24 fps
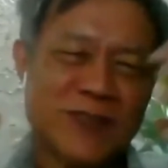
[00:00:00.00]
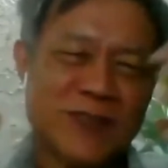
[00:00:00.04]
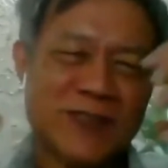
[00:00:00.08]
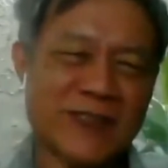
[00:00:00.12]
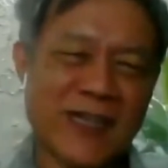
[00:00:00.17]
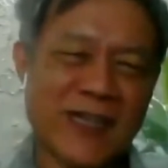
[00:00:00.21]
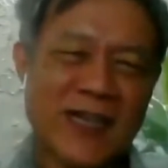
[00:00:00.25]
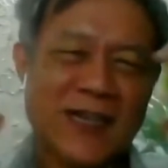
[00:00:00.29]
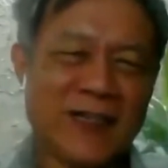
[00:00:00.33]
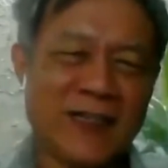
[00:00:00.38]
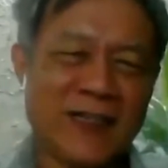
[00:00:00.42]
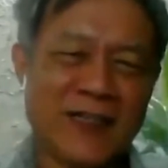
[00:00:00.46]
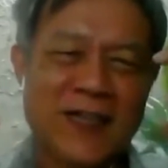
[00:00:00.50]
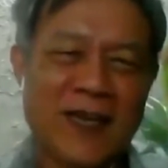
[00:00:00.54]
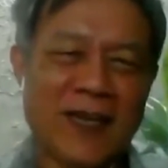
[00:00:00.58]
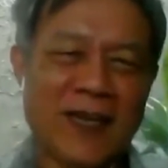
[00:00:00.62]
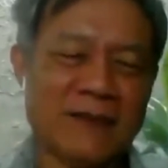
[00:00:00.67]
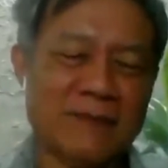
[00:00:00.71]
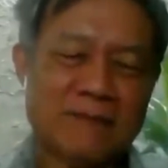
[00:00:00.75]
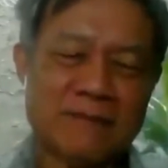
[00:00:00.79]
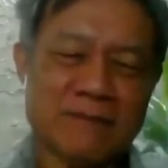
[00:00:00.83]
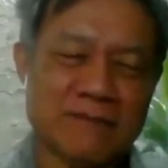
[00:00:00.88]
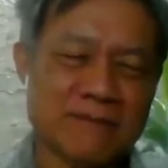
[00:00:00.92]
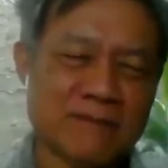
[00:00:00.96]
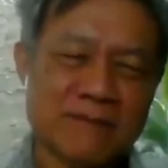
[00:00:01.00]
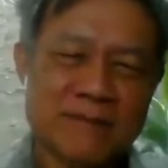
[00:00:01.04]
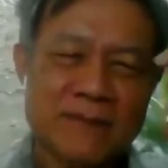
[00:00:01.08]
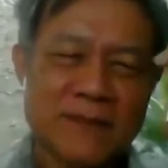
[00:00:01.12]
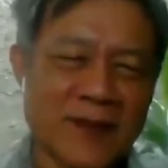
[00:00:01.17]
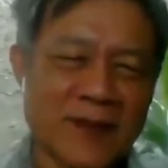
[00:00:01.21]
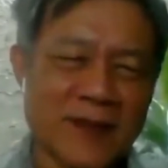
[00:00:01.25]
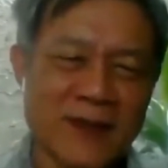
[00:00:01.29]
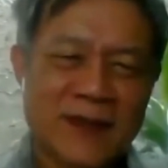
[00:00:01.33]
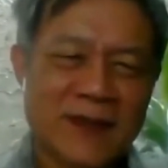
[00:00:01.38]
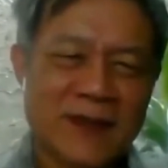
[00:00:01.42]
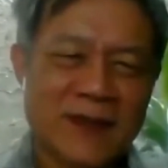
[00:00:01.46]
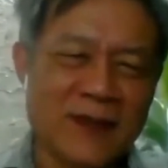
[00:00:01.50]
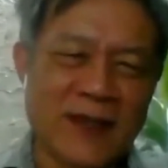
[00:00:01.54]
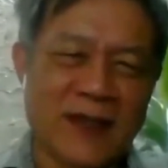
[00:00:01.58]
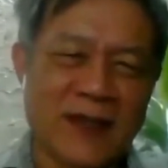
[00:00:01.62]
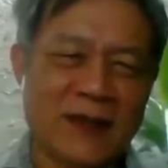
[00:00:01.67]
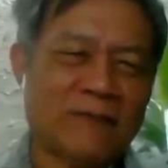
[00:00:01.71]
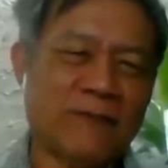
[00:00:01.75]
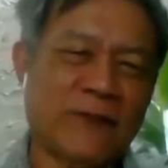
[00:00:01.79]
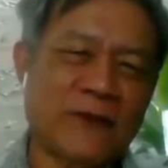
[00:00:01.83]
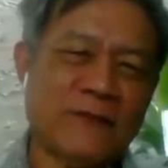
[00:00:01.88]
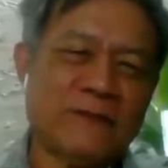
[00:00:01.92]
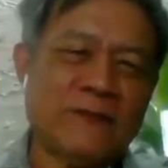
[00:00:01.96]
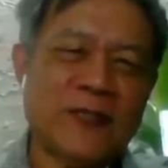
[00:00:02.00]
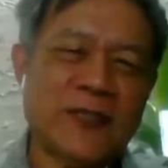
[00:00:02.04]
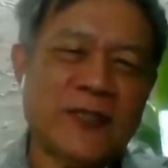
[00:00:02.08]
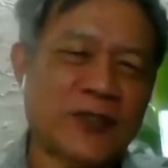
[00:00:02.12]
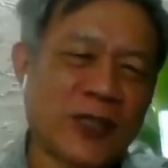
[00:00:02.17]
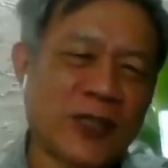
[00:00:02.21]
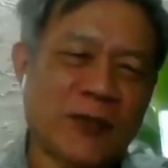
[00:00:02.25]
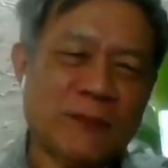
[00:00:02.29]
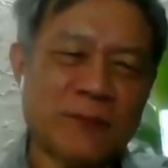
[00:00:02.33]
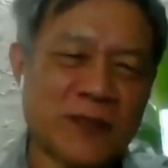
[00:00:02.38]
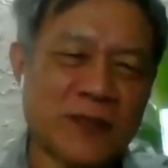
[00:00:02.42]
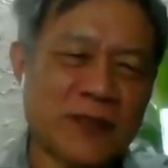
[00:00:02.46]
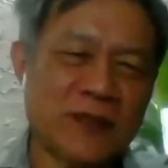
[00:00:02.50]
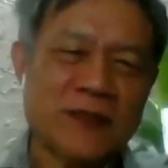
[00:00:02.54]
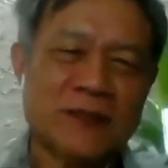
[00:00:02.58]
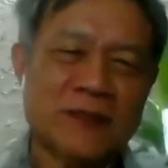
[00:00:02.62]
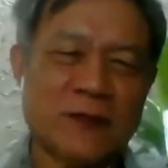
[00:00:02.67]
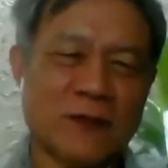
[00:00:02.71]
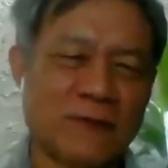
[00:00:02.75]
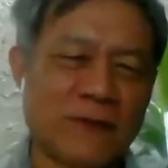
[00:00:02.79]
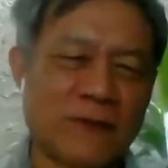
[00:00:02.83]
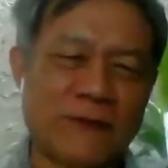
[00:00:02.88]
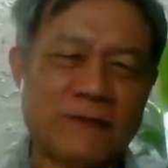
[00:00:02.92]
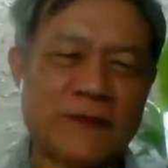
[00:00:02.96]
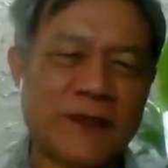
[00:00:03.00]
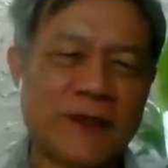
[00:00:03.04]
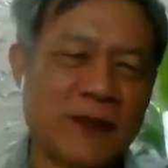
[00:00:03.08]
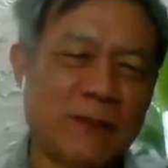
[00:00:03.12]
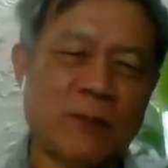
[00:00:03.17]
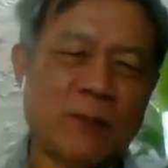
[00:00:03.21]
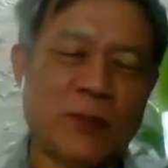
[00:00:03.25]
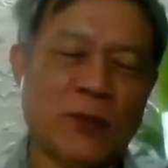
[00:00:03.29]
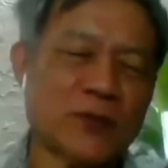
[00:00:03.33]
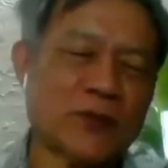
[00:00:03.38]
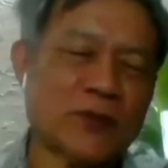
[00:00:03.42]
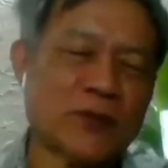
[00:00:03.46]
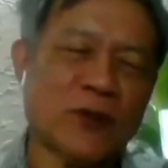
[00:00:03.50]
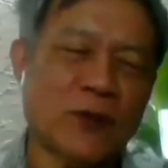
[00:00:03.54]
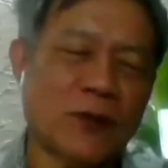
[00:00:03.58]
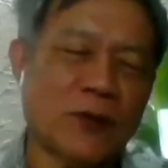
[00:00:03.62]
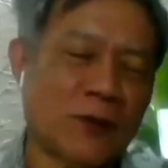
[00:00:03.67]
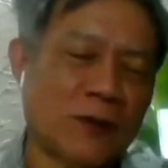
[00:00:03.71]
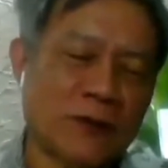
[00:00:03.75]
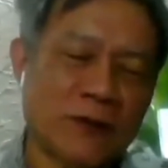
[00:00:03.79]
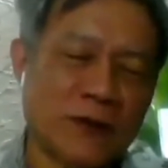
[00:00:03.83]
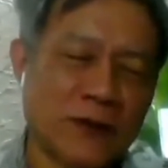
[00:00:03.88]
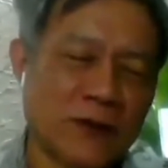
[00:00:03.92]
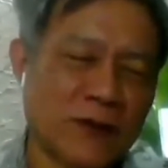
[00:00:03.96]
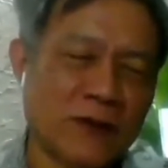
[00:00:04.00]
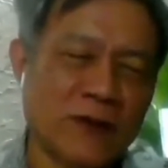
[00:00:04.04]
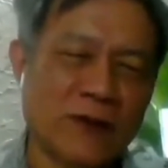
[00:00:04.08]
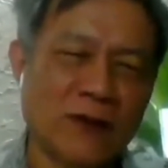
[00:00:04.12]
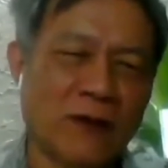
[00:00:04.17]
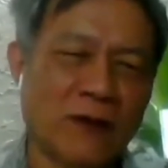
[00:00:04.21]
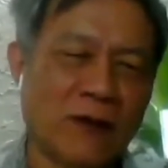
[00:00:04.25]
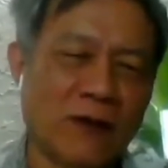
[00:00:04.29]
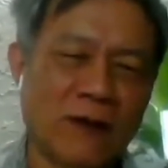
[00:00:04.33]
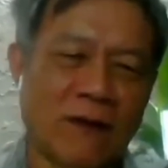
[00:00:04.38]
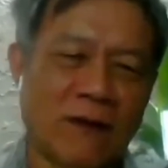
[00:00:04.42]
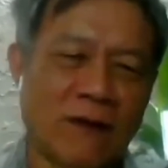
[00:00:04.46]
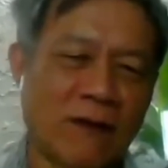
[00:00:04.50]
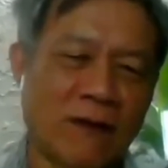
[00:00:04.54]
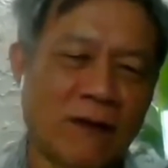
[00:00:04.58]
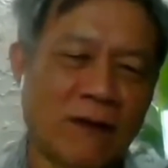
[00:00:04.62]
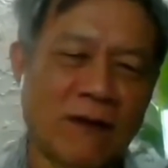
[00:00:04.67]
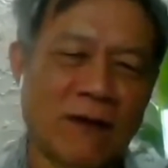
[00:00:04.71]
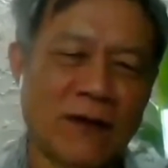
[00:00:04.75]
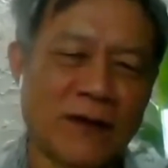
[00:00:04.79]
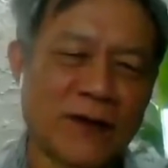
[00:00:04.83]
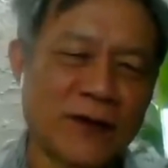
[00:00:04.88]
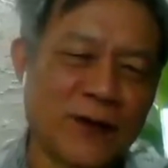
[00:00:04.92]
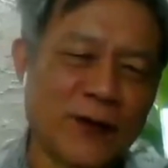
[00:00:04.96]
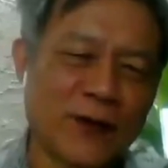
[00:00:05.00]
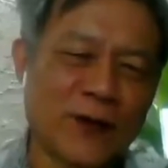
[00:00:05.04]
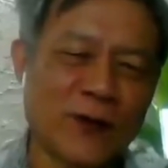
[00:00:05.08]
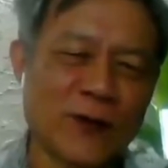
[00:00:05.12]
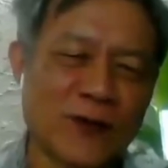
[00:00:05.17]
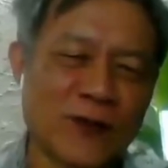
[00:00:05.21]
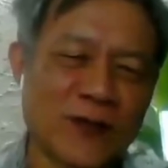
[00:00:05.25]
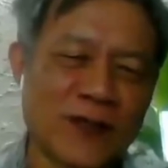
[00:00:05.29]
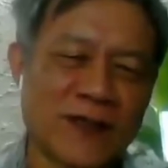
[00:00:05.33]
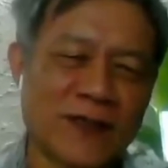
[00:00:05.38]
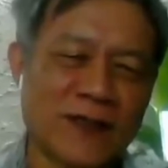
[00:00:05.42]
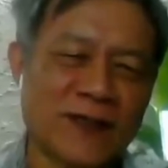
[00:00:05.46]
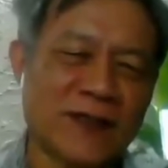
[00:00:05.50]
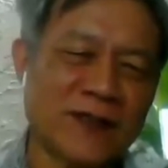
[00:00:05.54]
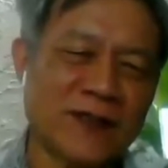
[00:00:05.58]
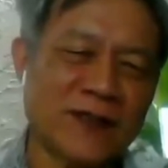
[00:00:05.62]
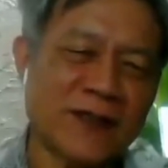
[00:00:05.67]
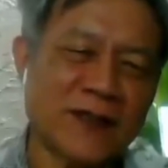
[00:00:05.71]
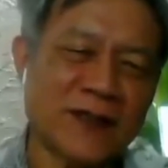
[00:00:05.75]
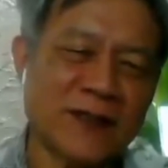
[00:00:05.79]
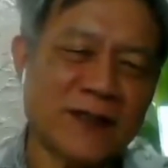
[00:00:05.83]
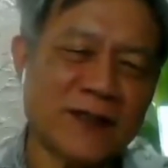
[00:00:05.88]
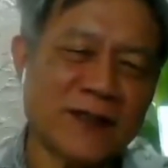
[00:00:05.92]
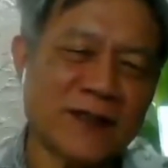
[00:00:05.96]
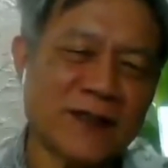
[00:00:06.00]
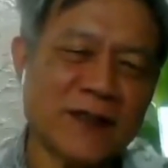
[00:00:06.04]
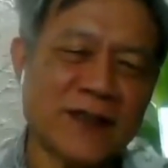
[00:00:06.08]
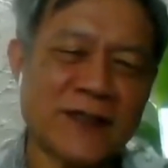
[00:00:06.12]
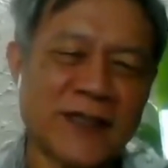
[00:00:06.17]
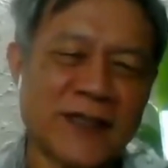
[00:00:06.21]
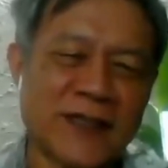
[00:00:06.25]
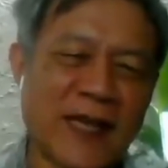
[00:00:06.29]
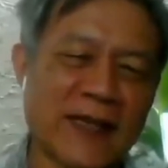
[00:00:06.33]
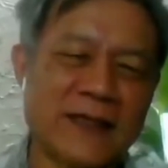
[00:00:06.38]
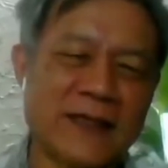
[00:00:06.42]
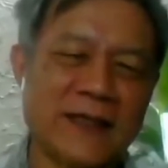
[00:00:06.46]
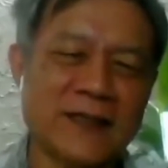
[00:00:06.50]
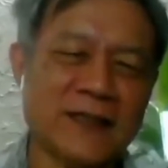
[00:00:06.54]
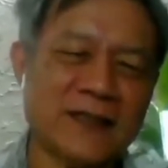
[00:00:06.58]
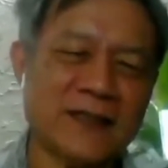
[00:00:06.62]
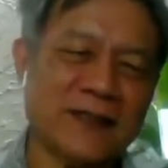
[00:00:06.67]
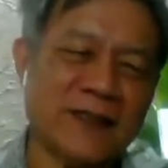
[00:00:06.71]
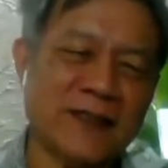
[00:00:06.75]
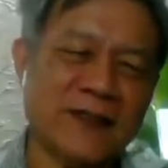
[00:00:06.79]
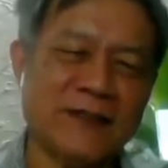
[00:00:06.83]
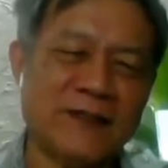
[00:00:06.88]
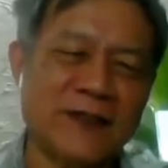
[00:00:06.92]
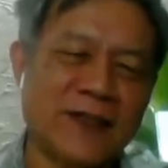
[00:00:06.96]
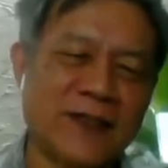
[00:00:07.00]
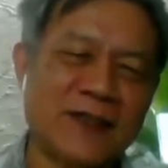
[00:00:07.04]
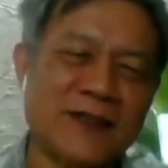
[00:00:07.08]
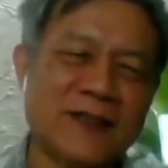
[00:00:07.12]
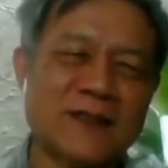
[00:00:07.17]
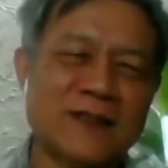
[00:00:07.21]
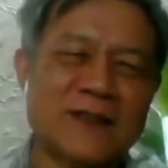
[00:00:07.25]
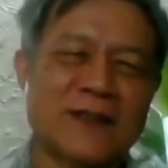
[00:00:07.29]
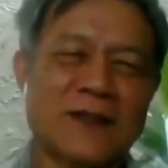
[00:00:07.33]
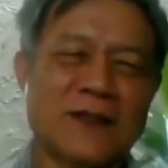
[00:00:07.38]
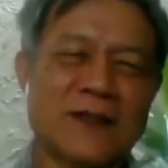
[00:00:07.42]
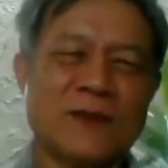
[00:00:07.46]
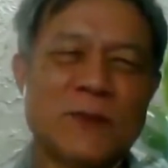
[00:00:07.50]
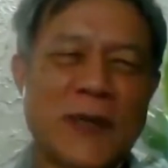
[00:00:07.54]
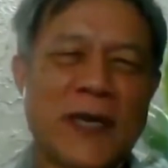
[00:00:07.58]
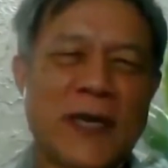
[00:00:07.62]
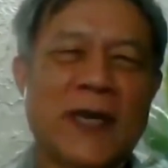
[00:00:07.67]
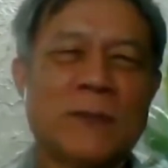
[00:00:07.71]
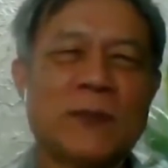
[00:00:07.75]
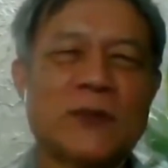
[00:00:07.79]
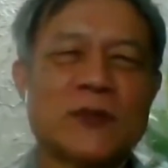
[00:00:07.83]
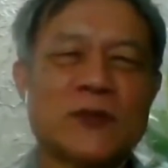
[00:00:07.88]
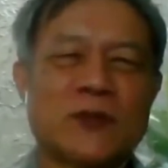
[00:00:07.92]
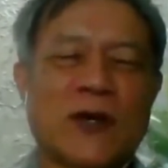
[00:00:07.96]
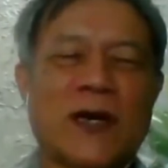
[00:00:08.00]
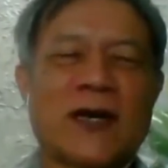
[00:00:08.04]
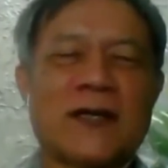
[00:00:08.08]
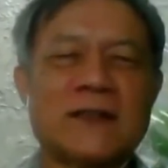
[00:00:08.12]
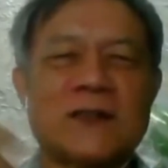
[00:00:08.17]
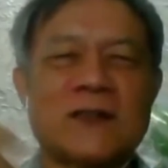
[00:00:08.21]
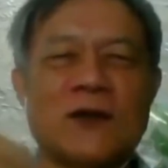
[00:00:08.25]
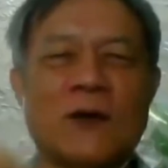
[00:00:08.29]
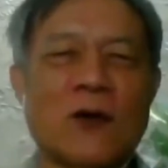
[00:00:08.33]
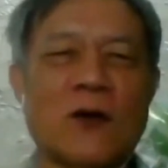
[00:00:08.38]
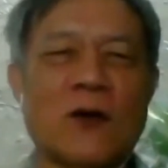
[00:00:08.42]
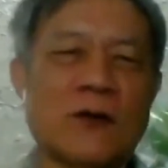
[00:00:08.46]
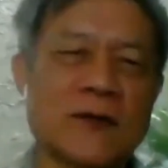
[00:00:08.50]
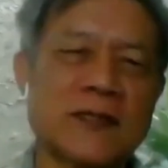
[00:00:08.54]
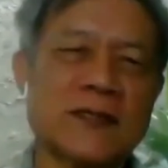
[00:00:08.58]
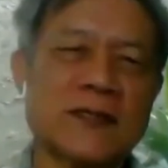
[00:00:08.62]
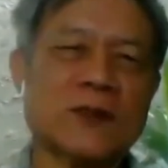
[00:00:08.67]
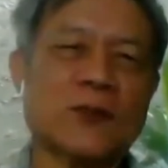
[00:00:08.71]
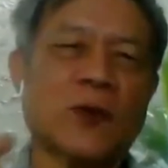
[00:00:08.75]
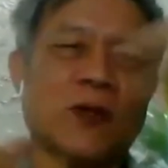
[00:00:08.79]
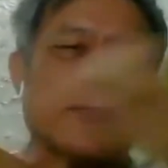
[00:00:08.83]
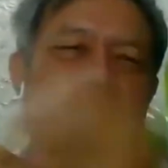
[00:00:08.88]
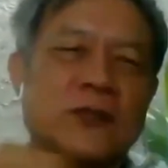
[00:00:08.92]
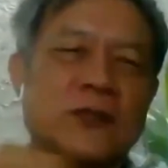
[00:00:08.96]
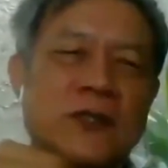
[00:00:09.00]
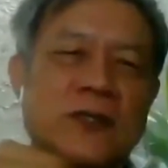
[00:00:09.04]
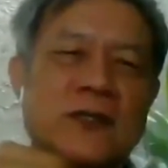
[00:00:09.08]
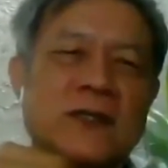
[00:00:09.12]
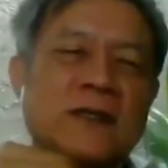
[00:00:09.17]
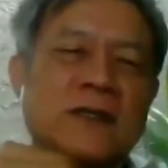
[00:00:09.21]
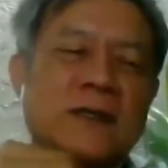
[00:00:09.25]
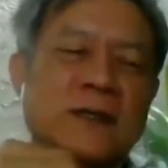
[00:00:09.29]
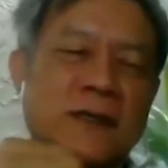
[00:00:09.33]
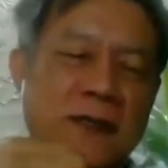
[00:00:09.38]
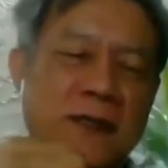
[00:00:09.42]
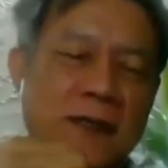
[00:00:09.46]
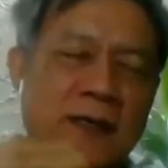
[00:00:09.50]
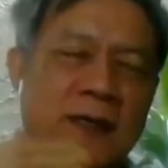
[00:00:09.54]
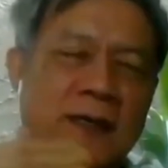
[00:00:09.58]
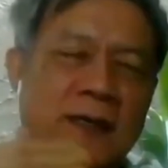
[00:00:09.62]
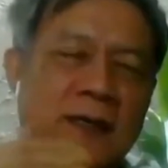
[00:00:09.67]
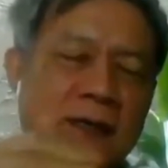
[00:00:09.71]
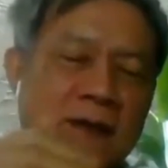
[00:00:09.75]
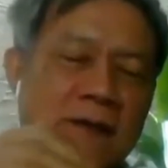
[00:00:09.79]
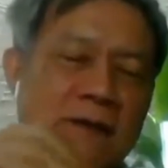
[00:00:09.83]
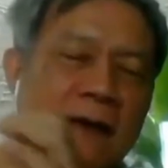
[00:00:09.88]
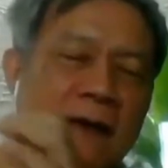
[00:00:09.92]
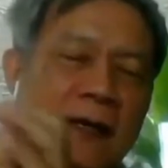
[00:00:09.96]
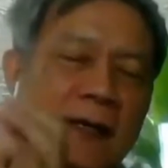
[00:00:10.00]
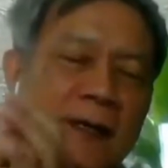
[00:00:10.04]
study that 50 chapters or 50 books, or, you know, or you know, the 10-year series, be able to answer all these questions. Yeah, right.